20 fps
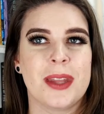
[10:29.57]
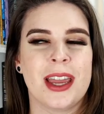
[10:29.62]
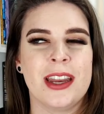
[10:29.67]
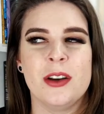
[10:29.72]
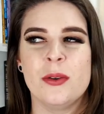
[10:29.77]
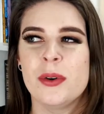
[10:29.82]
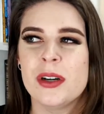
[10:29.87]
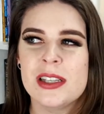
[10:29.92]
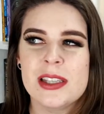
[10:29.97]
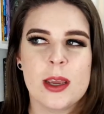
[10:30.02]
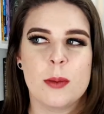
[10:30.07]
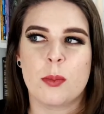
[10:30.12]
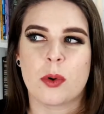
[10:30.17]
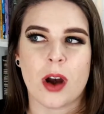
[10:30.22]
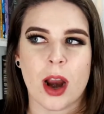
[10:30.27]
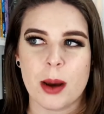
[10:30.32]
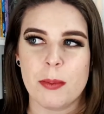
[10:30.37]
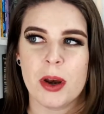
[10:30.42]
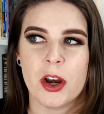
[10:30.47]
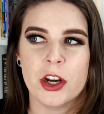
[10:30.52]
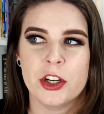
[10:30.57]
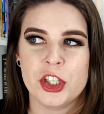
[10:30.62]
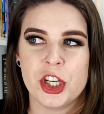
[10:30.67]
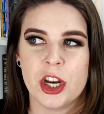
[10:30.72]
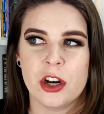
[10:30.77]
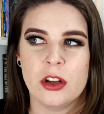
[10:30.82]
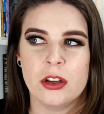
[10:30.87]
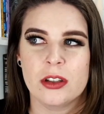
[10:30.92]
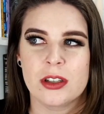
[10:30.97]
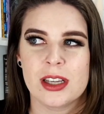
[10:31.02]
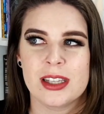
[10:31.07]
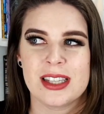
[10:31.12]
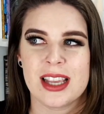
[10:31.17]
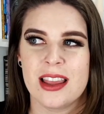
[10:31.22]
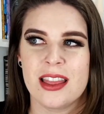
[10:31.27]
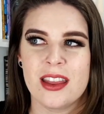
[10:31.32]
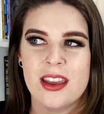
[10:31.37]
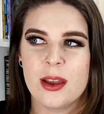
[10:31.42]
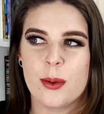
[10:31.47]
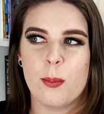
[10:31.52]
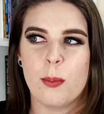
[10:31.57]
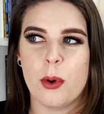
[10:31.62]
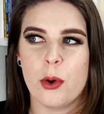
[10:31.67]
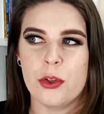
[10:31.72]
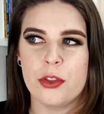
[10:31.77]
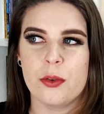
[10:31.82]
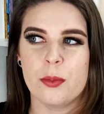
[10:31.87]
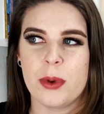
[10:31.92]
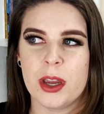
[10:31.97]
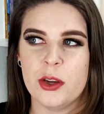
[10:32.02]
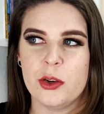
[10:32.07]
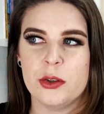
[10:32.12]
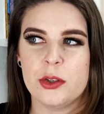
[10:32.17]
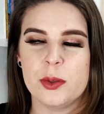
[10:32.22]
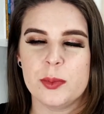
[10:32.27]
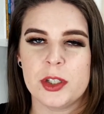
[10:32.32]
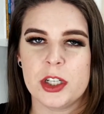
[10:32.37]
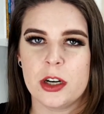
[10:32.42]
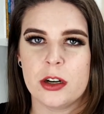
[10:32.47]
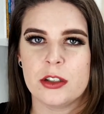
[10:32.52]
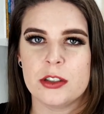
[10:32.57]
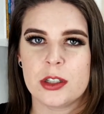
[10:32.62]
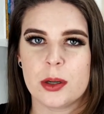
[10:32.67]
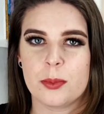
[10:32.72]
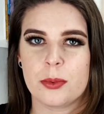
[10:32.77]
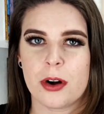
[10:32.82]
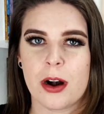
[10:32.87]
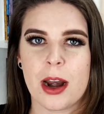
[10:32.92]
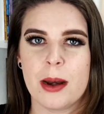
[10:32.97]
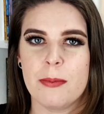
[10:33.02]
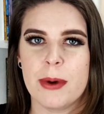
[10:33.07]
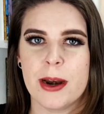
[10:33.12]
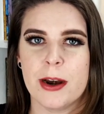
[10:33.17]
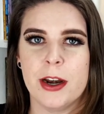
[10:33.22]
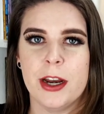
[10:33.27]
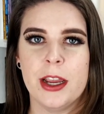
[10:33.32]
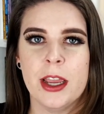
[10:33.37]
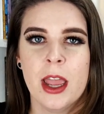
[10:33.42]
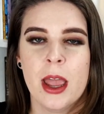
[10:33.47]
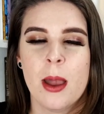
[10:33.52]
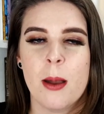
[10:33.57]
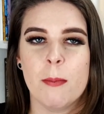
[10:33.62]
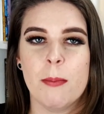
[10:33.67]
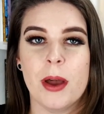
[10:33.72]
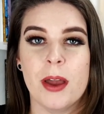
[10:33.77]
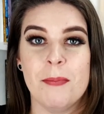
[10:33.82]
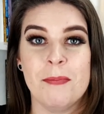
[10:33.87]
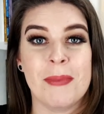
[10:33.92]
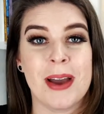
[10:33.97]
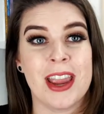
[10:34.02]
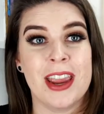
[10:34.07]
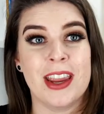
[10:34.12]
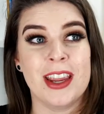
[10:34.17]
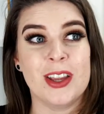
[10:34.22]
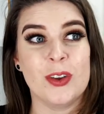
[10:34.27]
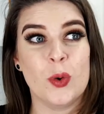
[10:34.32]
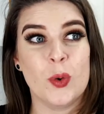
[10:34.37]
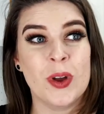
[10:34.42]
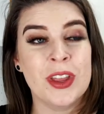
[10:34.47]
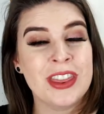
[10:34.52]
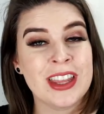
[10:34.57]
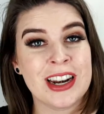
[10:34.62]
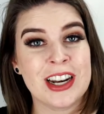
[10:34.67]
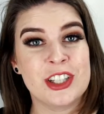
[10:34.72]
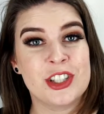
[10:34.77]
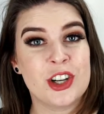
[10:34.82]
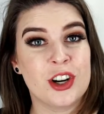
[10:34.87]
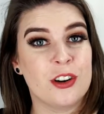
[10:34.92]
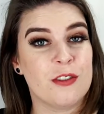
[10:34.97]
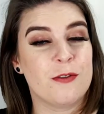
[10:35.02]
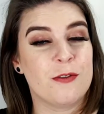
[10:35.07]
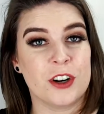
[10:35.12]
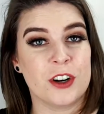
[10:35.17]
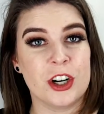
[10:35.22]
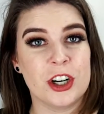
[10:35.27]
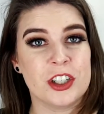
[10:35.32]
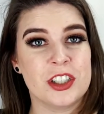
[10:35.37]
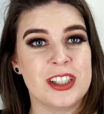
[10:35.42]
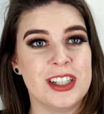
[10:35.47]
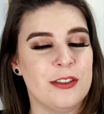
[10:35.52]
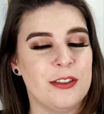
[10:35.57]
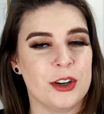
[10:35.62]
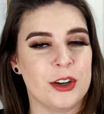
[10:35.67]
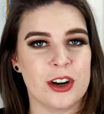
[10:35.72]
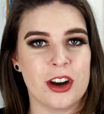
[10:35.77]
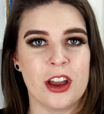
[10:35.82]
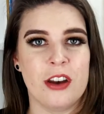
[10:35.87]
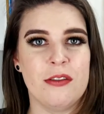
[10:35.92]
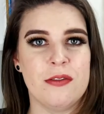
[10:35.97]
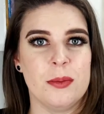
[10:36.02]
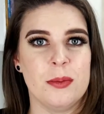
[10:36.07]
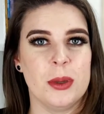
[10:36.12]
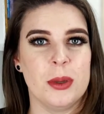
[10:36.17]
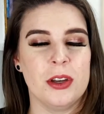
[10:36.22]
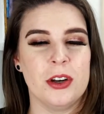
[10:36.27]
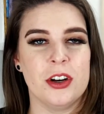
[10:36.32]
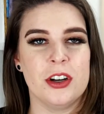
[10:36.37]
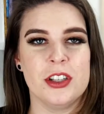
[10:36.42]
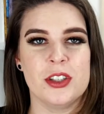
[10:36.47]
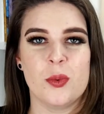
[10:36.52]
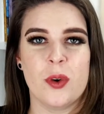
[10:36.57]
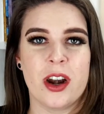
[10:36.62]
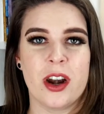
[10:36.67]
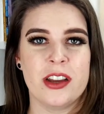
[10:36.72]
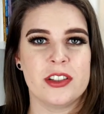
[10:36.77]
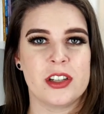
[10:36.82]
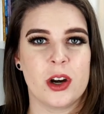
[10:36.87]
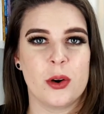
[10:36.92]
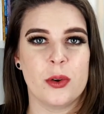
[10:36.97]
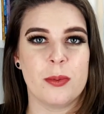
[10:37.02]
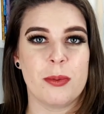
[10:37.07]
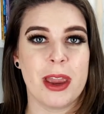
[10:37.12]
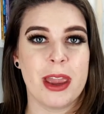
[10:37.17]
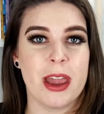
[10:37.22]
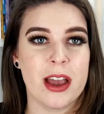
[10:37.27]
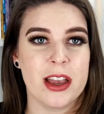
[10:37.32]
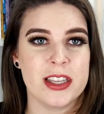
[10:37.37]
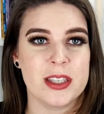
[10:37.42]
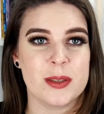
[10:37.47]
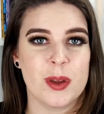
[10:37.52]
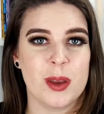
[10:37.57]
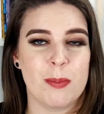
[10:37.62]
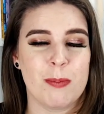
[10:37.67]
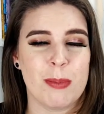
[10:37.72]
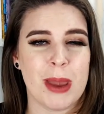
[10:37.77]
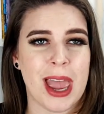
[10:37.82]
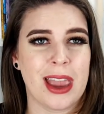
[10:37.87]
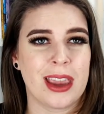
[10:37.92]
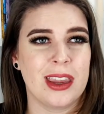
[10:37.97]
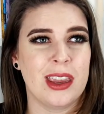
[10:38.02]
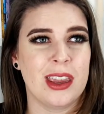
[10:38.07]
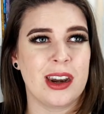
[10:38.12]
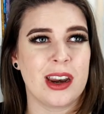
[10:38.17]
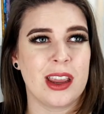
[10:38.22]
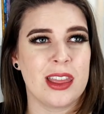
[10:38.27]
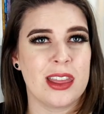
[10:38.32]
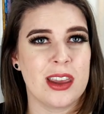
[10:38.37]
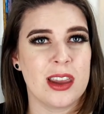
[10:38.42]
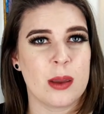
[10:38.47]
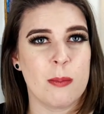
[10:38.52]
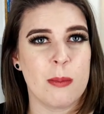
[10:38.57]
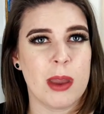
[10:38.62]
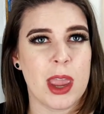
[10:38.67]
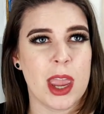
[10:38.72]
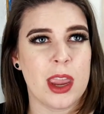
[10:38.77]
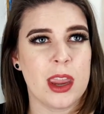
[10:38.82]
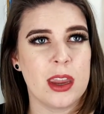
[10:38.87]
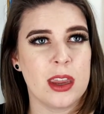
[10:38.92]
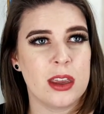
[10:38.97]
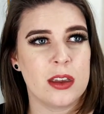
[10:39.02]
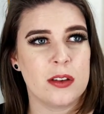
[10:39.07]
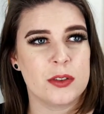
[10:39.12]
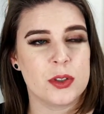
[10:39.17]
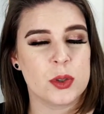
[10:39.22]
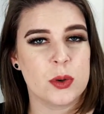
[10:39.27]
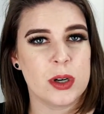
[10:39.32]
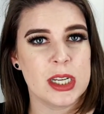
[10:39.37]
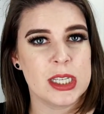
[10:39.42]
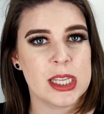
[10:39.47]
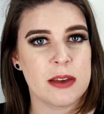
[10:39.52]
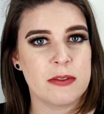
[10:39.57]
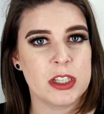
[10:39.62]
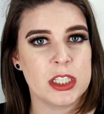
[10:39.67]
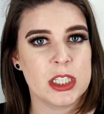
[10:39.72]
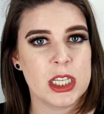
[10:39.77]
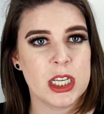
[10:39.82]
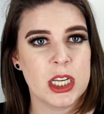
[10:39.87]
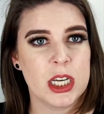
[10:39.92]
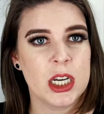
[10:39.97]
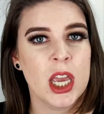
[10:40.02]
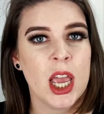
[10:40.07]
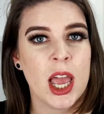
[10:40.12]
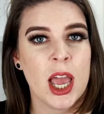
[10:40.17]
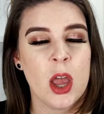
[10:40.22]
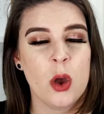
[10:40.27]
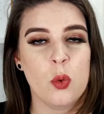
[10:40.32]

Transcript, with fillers: I don't want to say primary channel because I think both of my YouTube channels are primary, but my one that I started first, if you're unfamiliar, is one I started with my husband back in I think May of 2017.